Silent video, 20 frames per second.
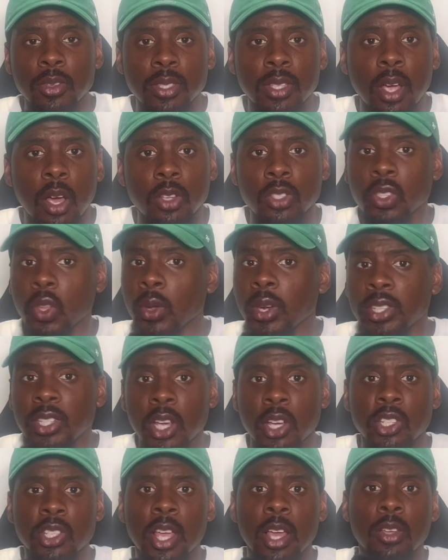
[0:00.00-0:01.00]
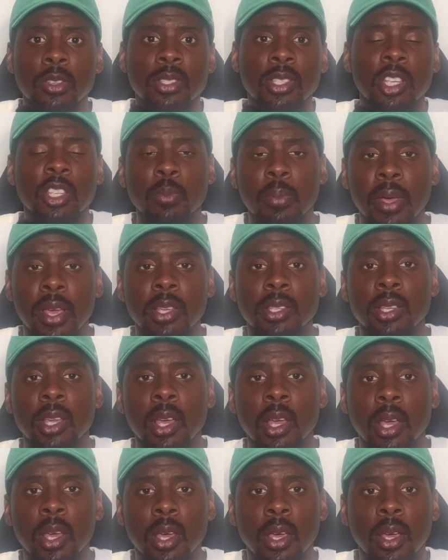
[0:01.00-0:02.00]
yards, 30 touchdowns, 6 picks,
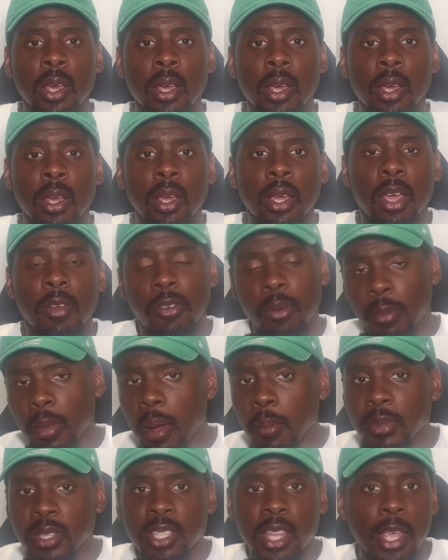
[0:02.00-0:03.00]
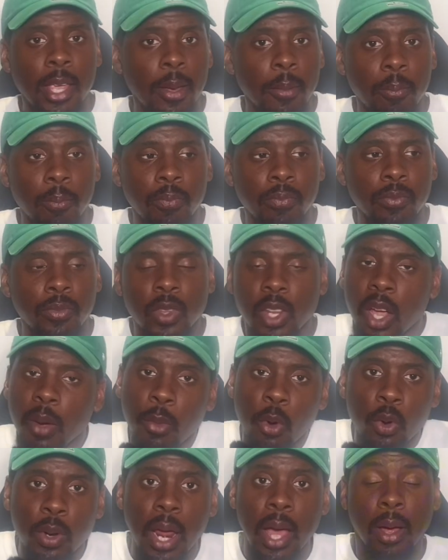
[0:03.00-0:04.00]
if I'm not mistaken. Come
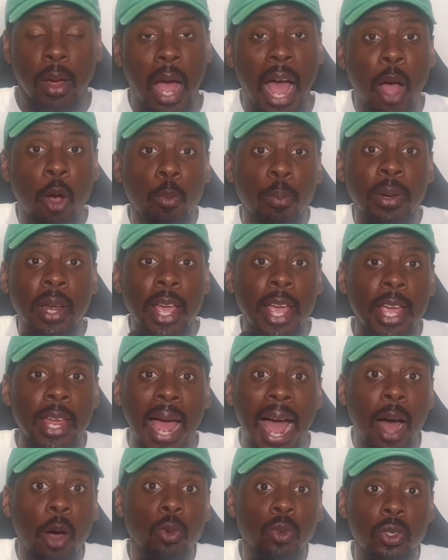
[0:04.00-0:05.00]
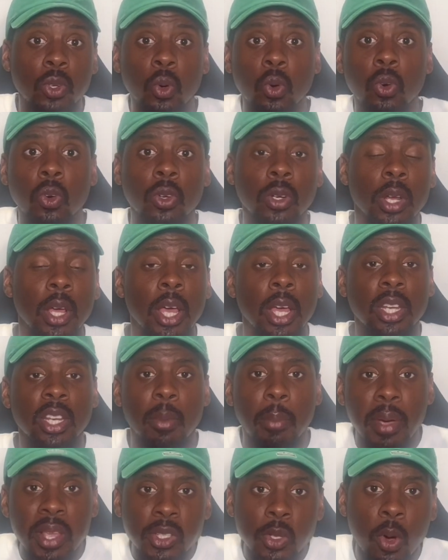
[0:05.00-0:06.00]
on now, outdueled the
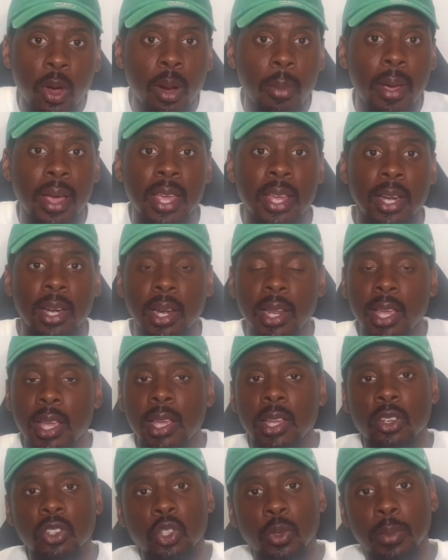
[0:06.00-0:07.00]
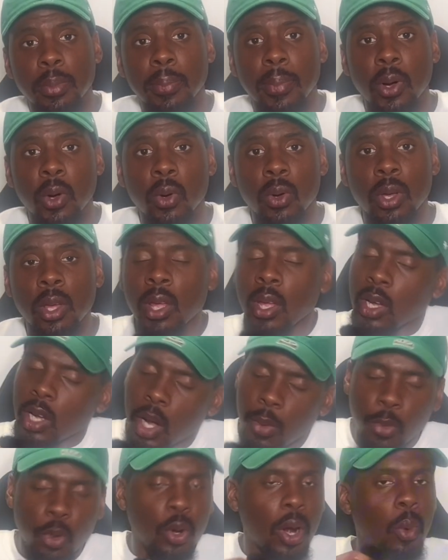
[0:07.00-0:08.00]
best quarterback in the league in the Super Bowl. Come
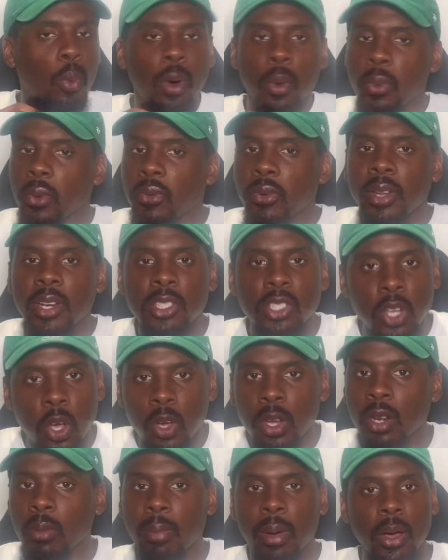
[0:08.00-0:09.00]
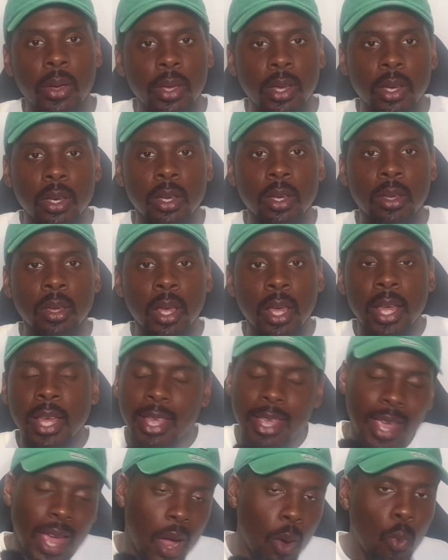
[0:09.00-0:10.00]
on now, what we really talking about here? He
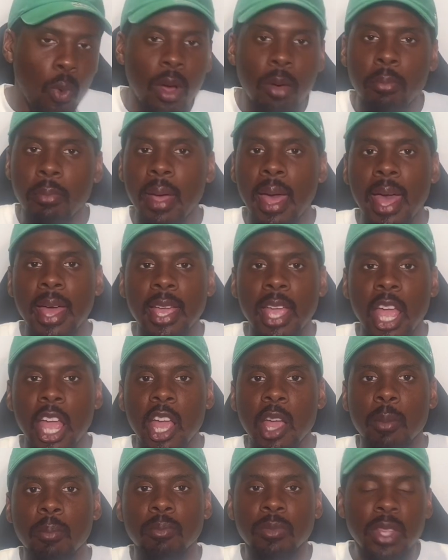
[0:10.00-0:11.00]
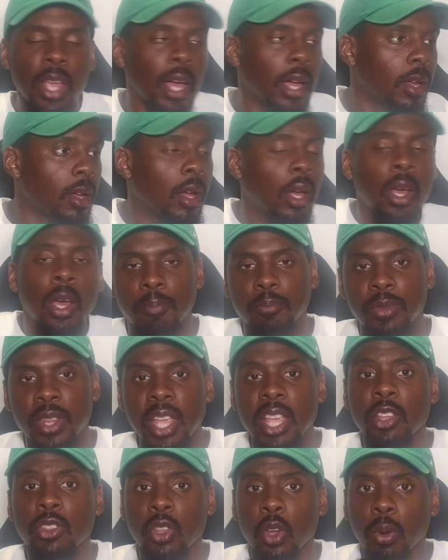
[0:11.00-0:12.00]
had one bad game. Yeah, did he
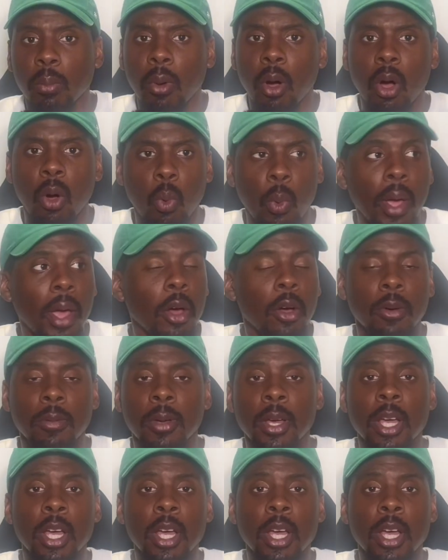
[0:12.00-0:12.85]
throw the ball well